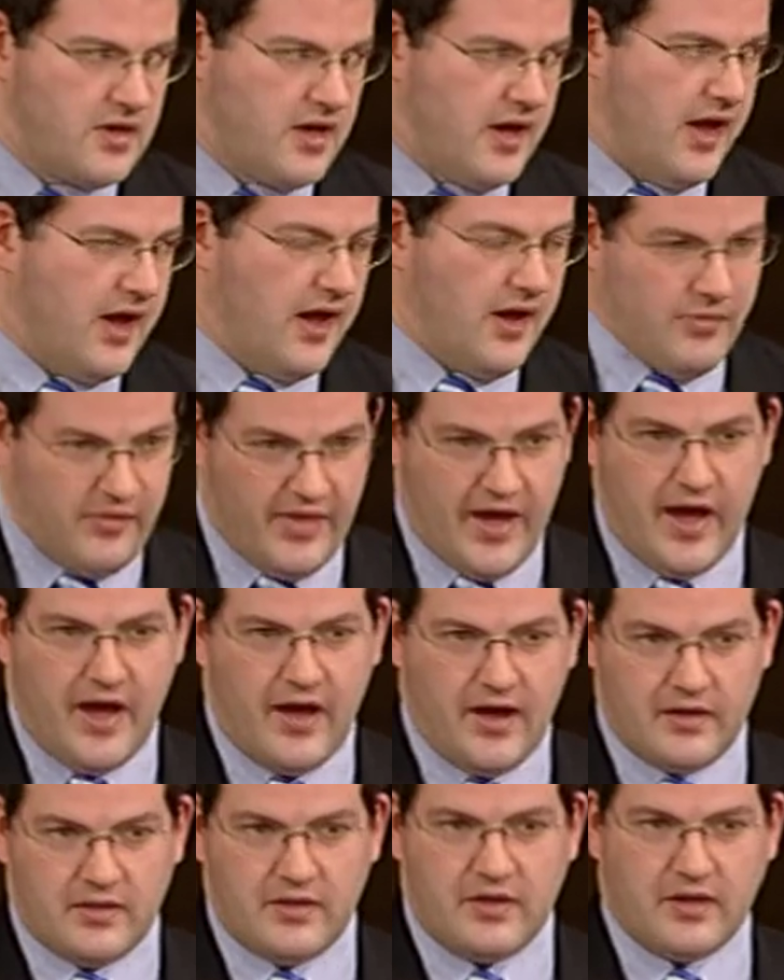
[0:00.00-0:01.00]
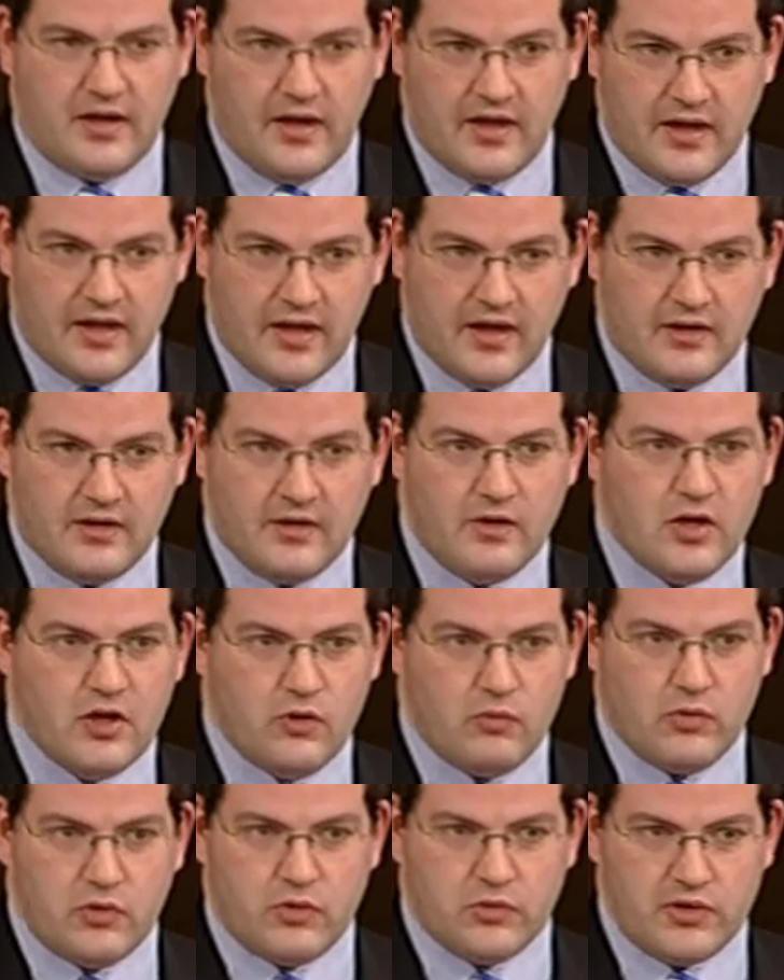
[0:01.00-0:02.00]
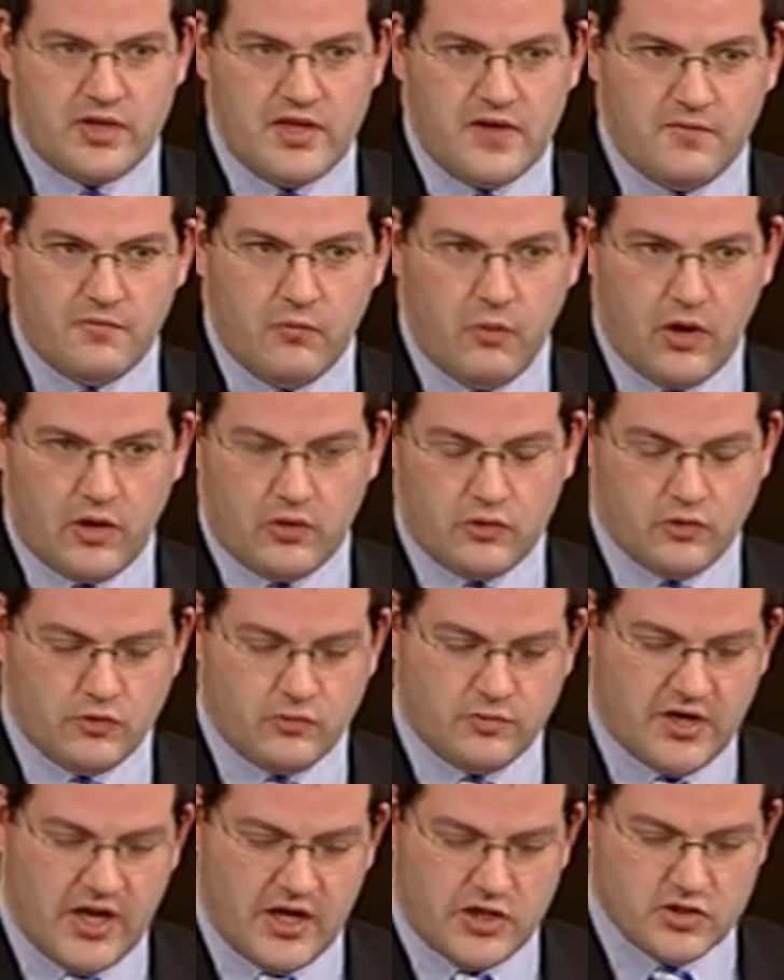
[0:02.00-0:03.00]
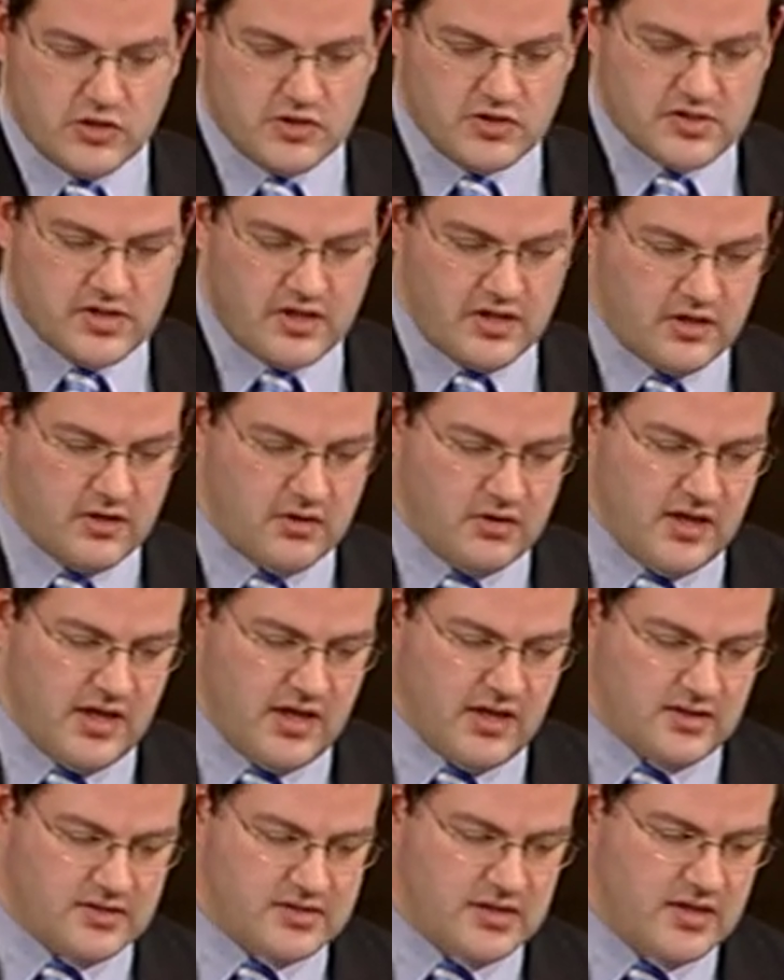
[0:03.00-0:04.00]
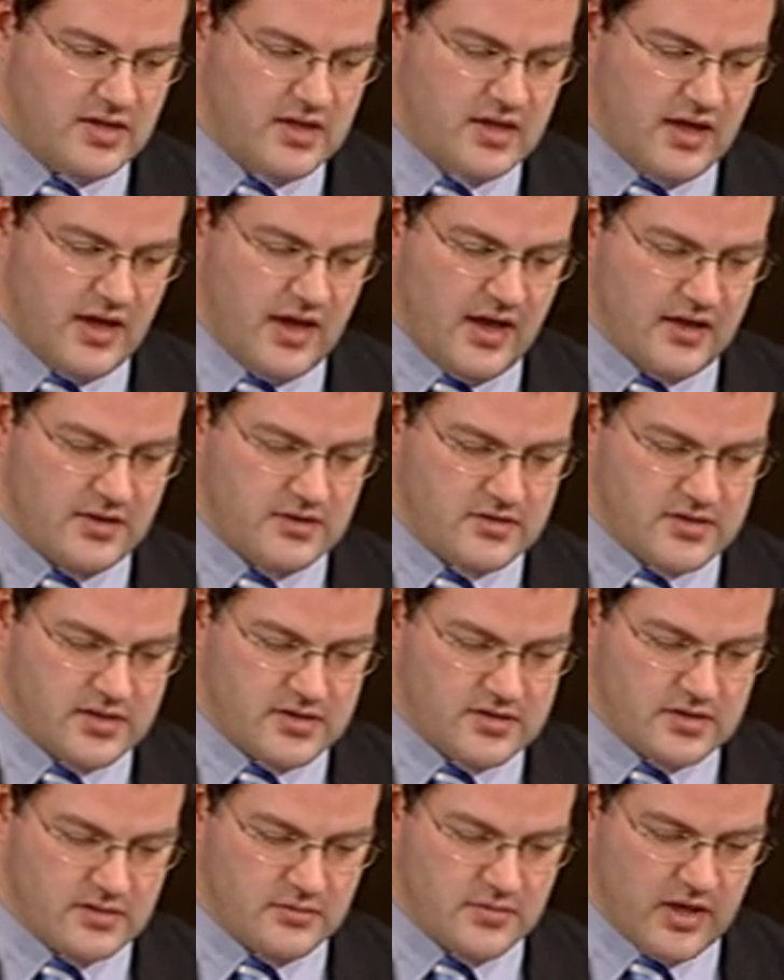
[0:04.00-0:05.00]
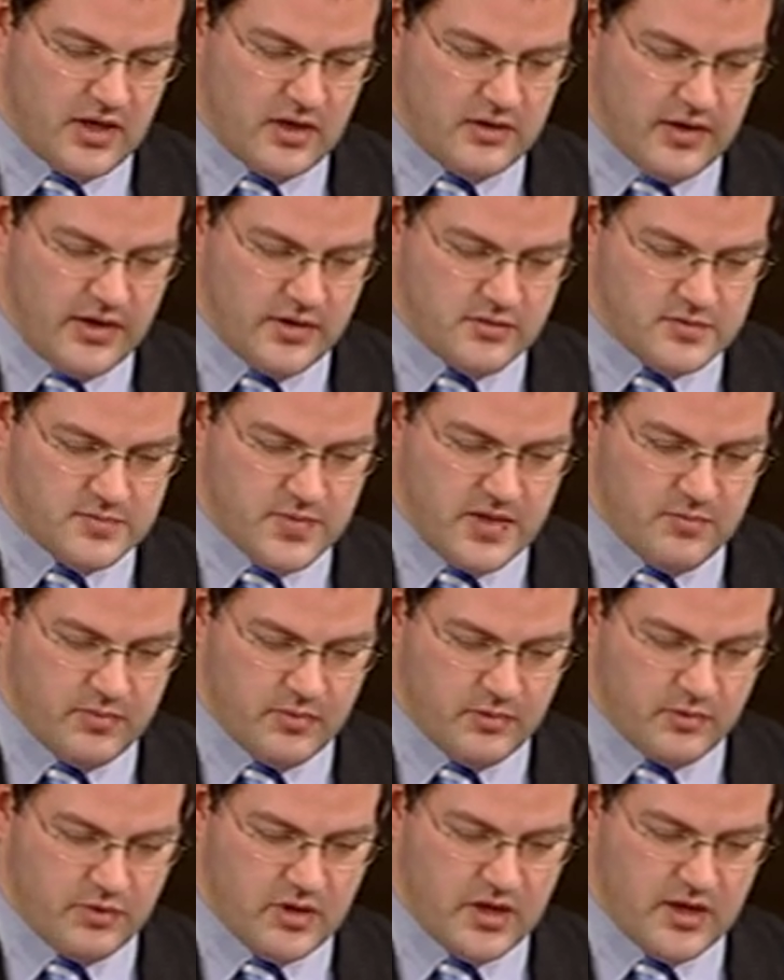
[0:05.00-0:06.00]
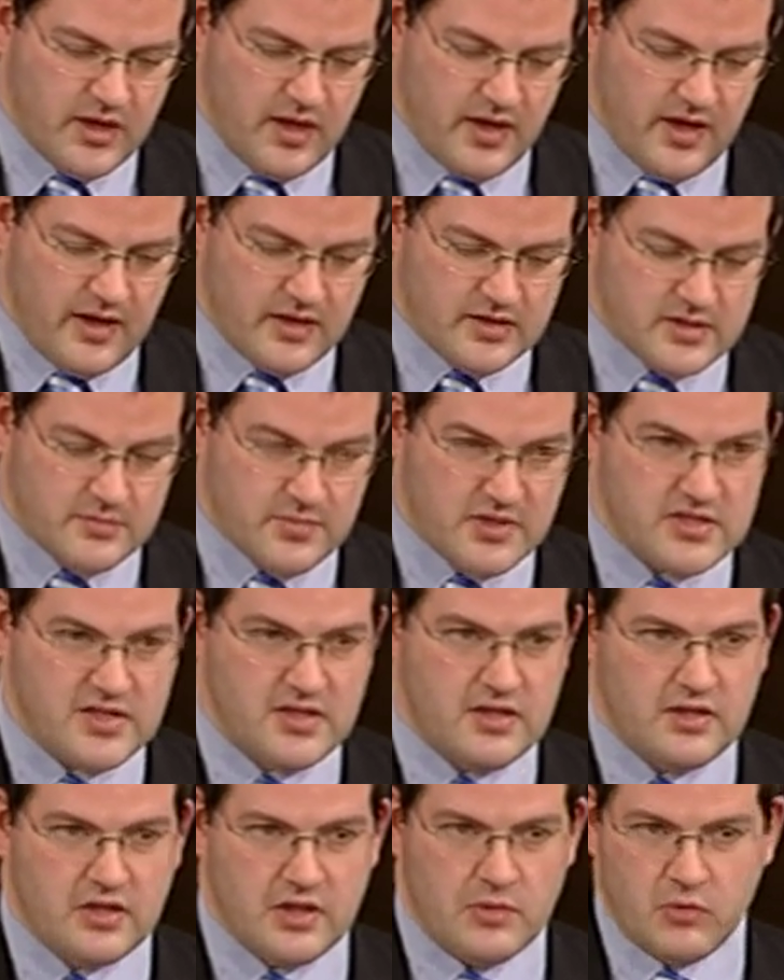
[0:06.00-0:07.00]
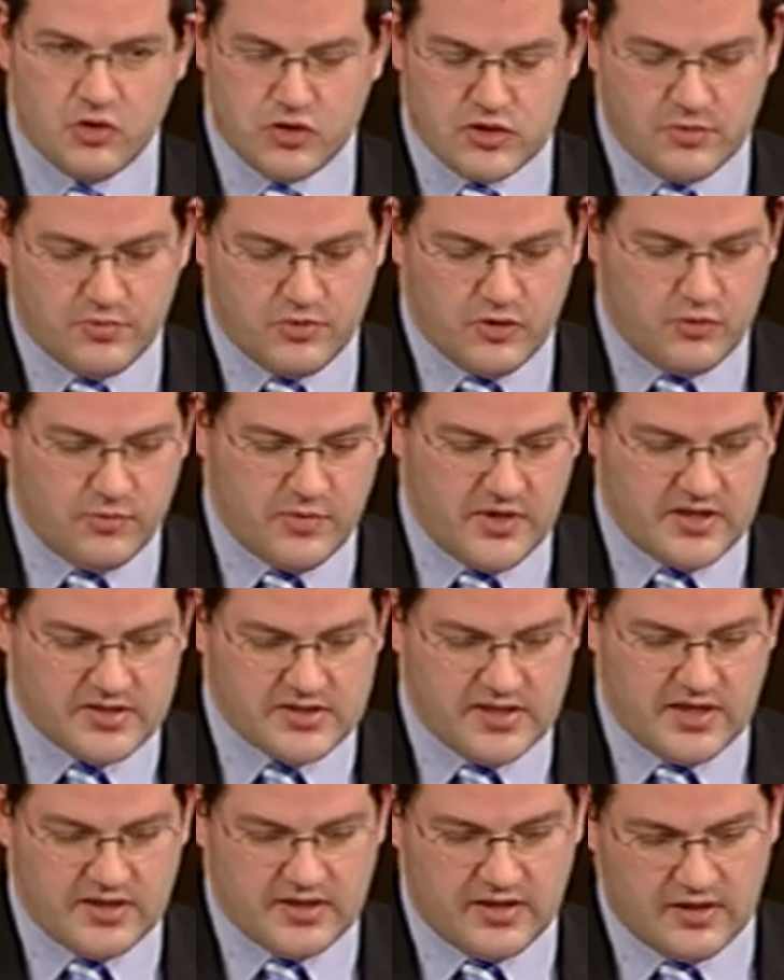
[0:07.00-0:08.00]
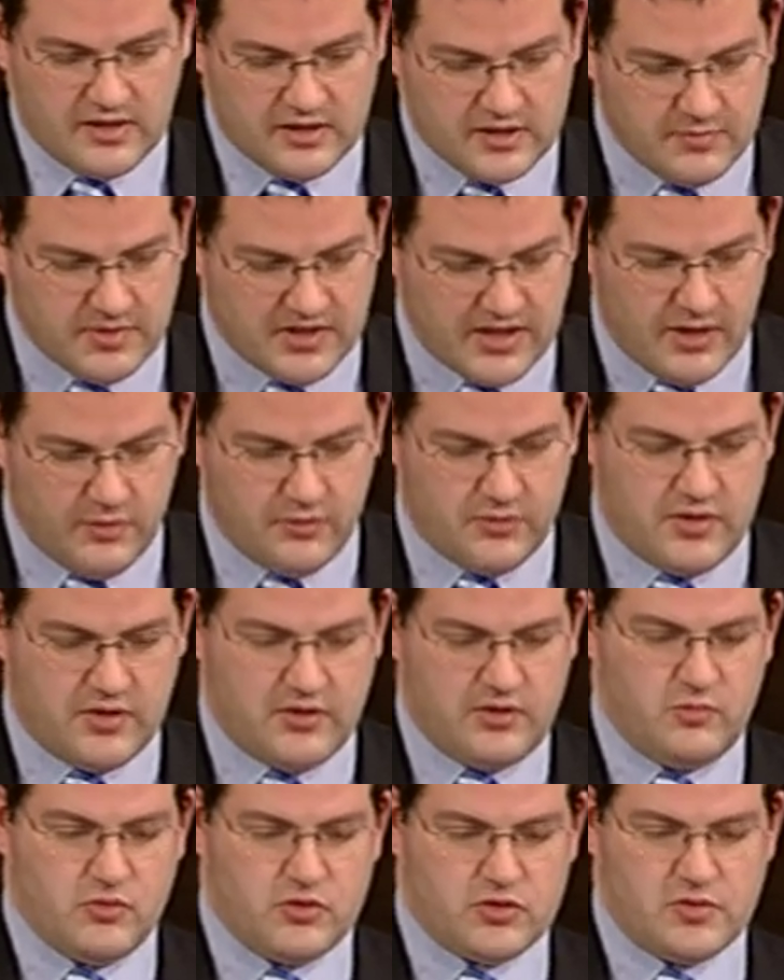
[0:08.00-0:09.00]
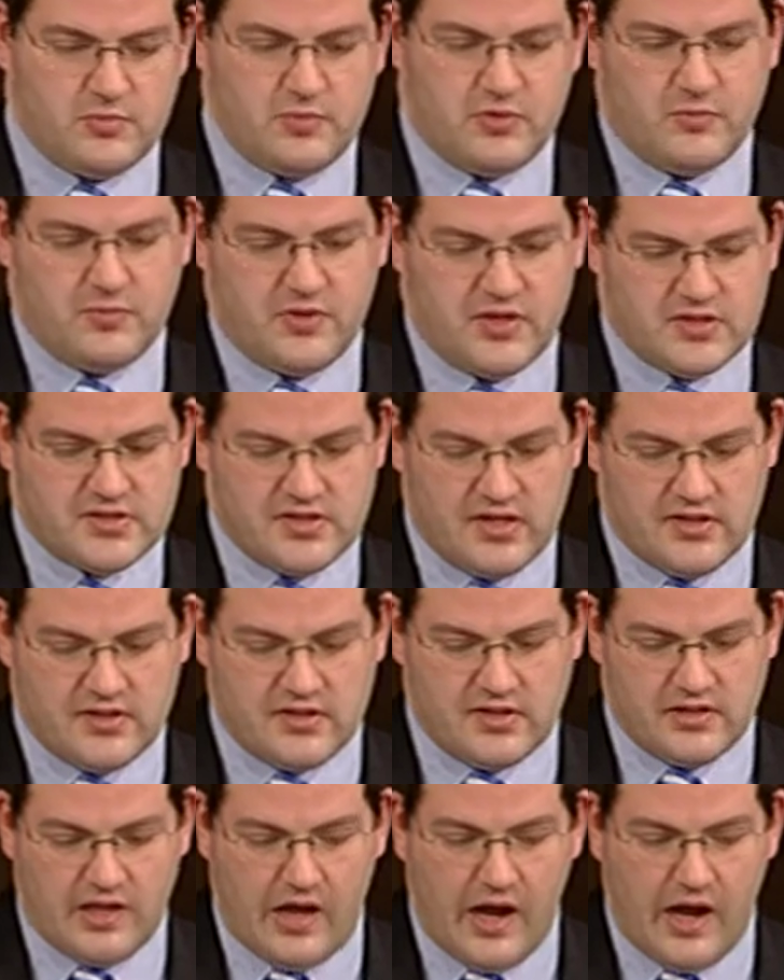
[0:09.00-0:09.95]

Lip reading: That, I think, again, would relieve workload pressures and create the system that allows people to be seen in the most appropriate setting and to be dealt with in the most appropriate setting.